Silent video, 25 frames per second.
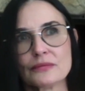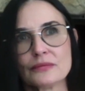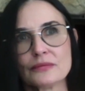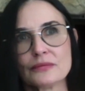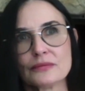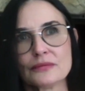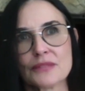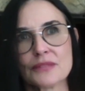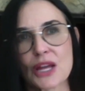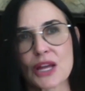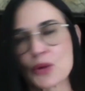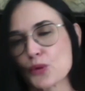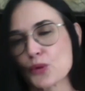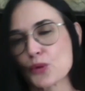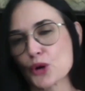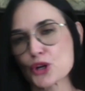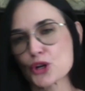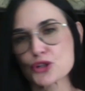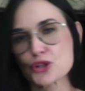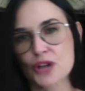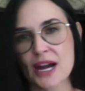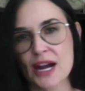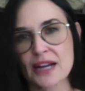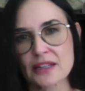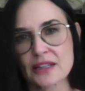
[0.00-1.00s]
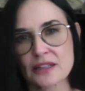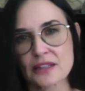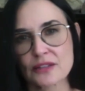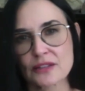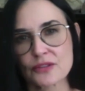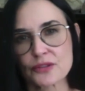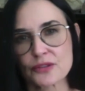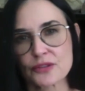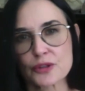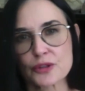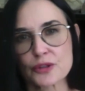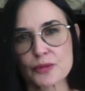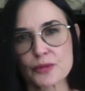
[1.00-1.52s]
were
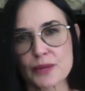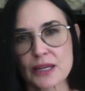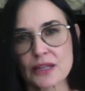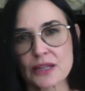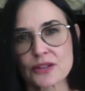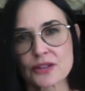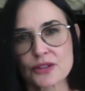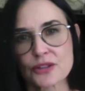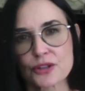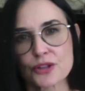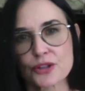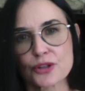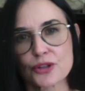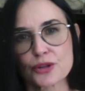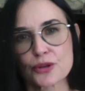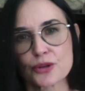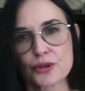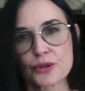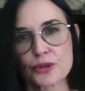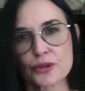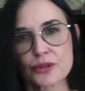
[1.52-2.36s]
attractive to me to do.